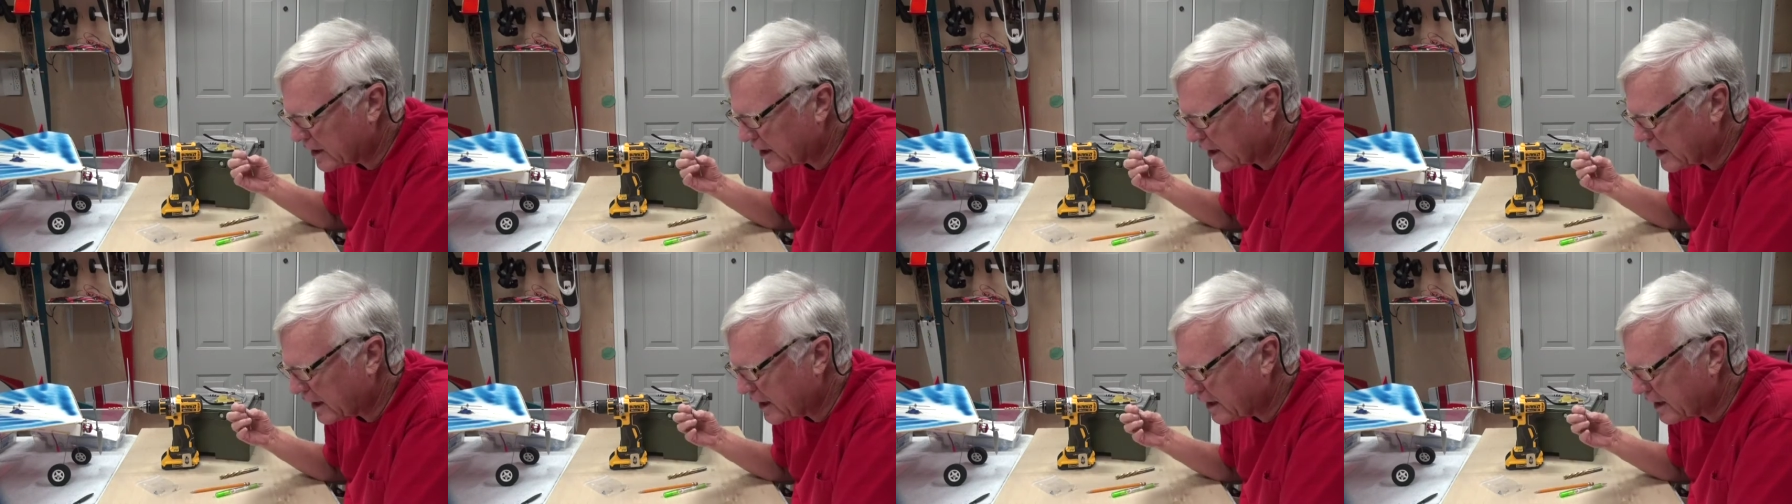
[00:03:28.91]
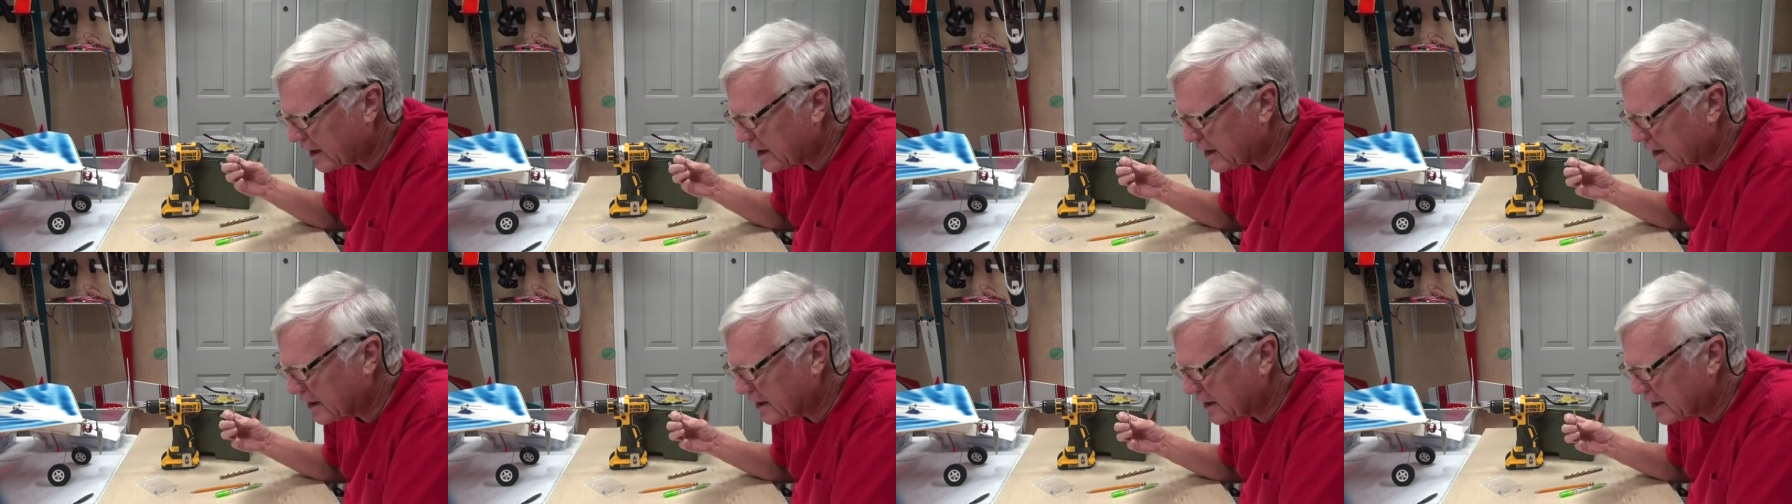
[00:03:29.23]

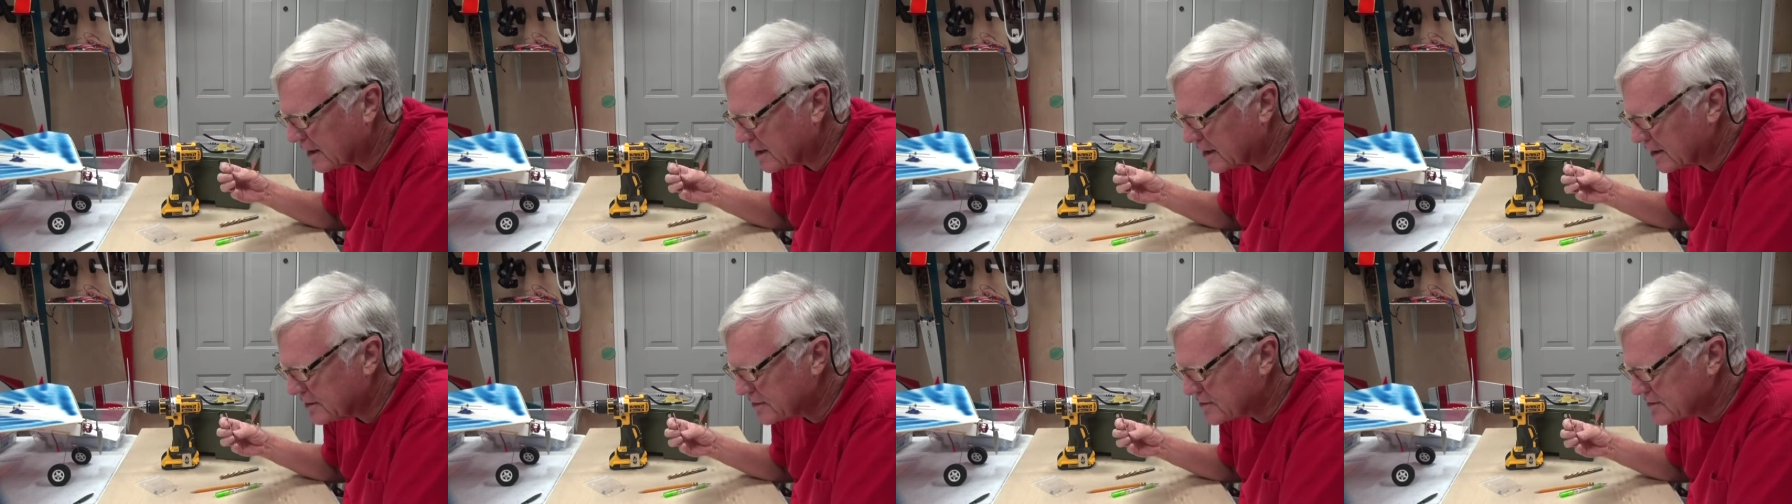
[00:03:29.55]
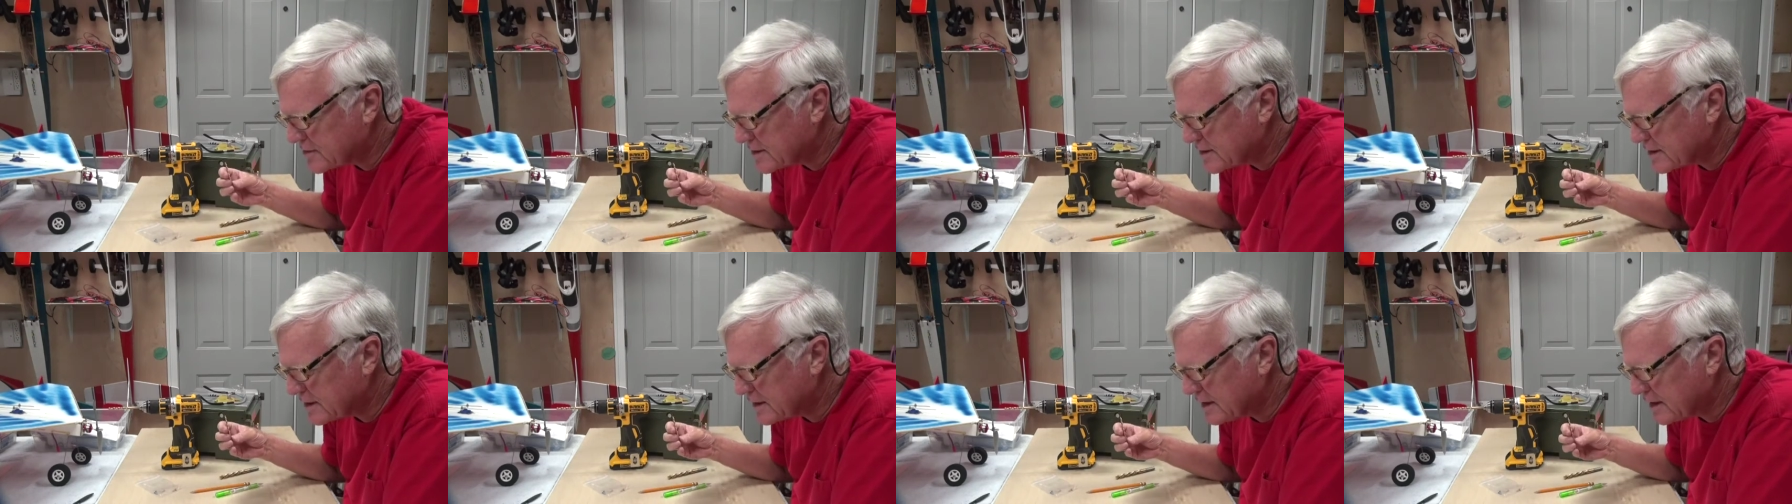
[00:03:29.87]
uh, let's
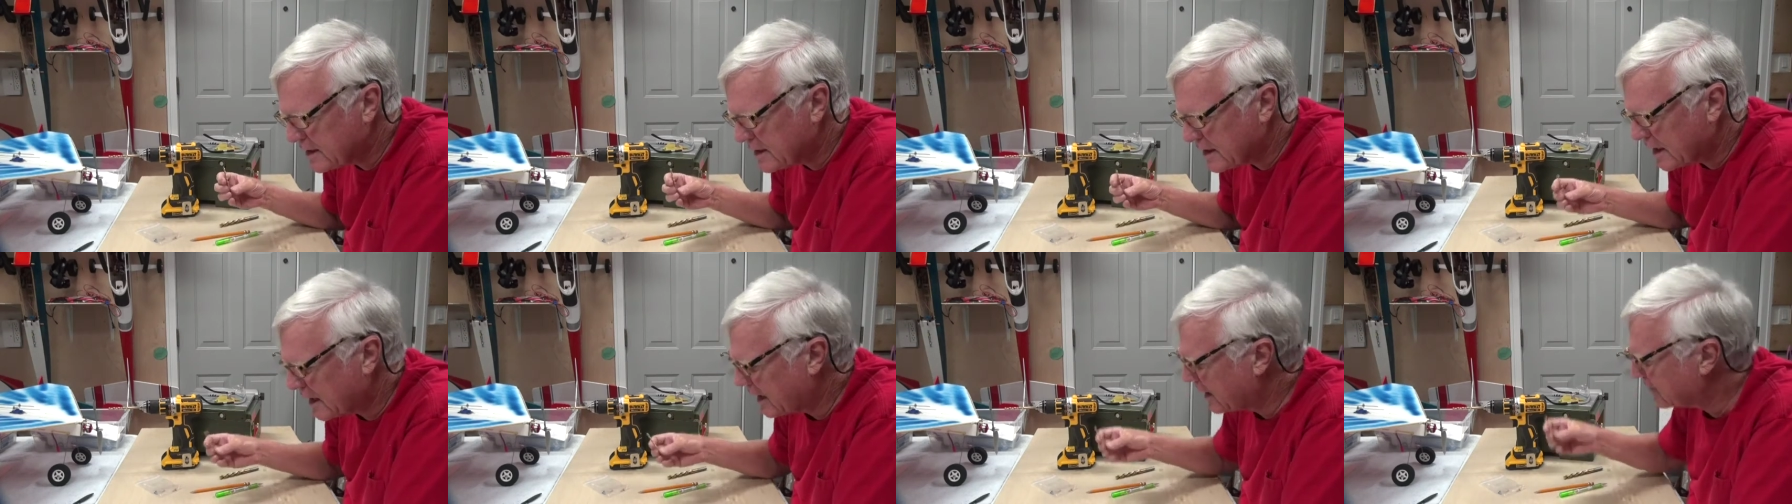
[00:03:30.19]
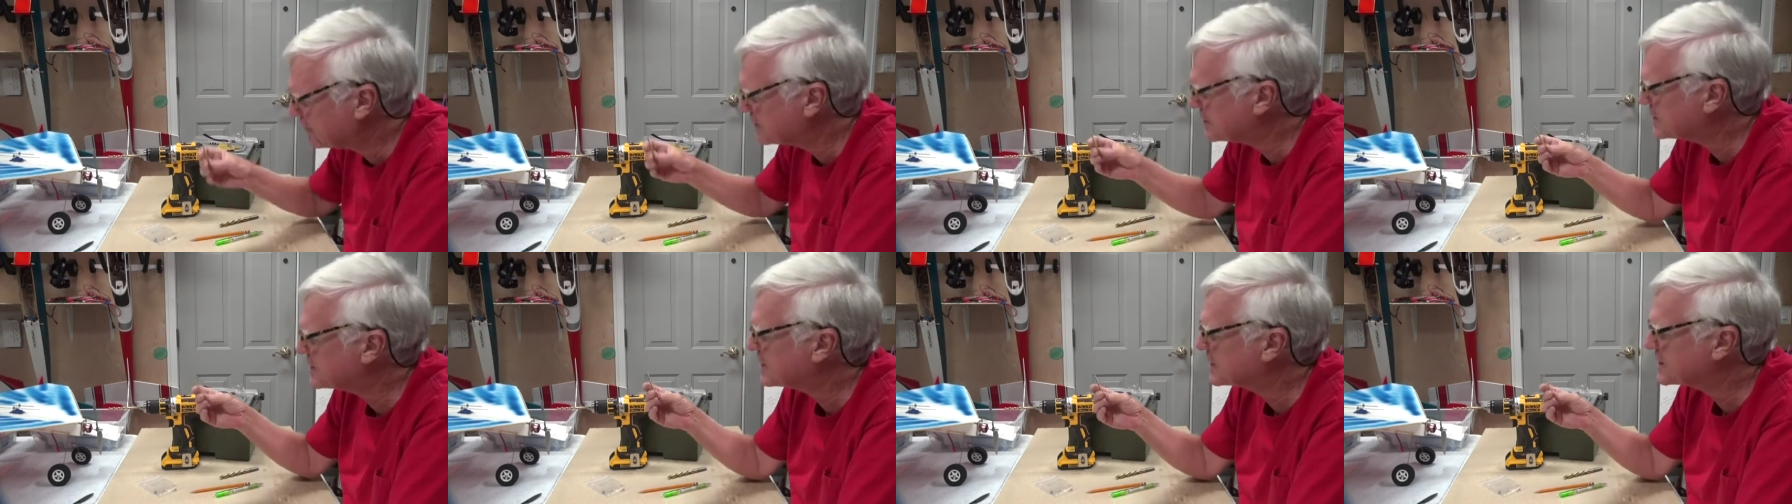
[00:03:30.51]
see
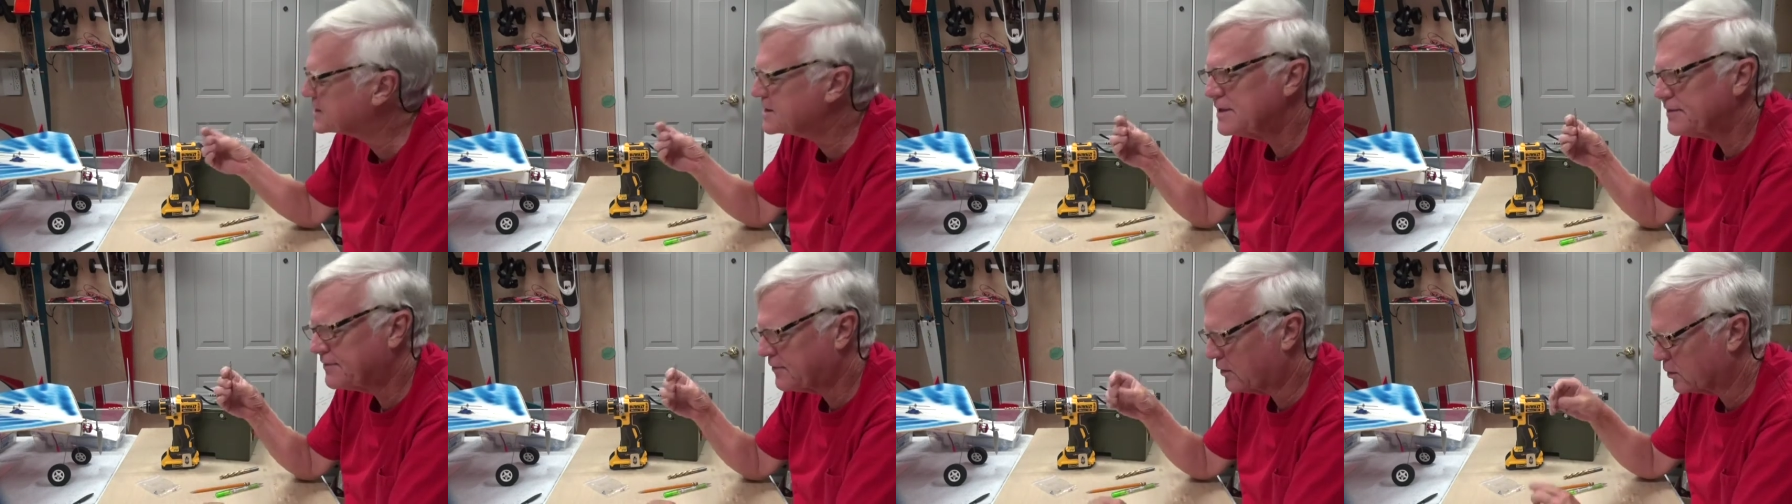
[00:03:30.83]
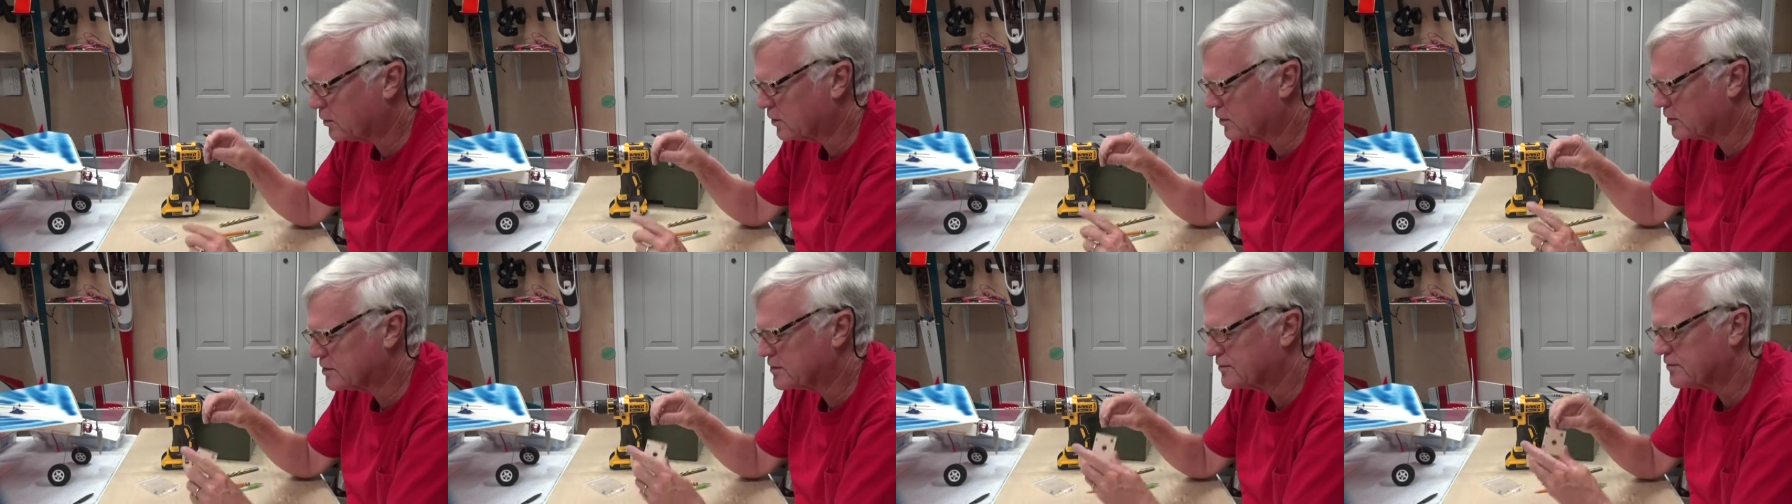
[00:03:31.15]

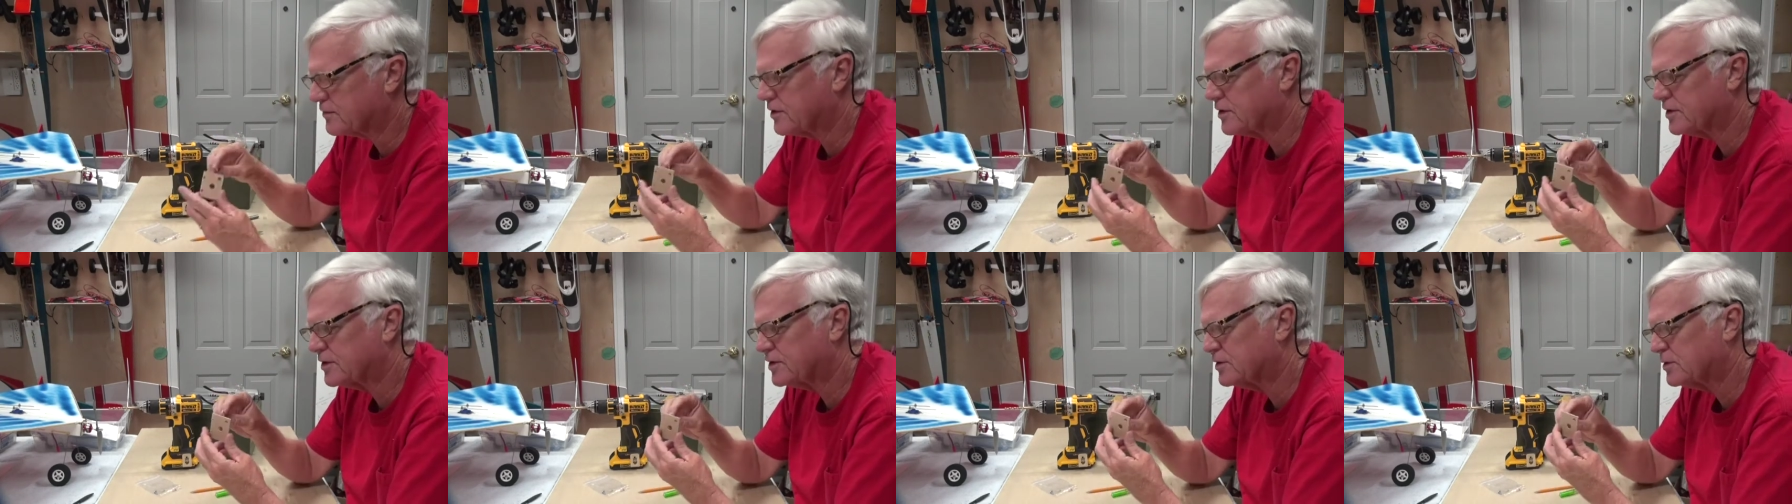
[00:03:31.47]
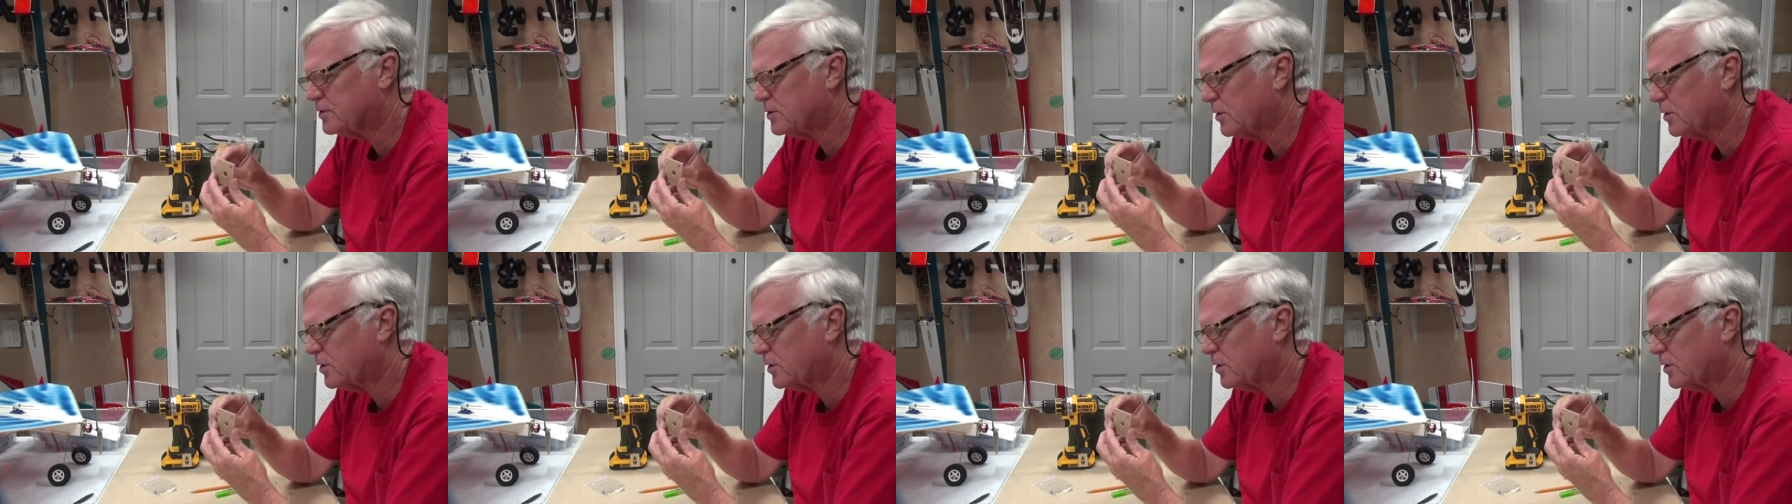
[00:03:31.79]
1164s for the two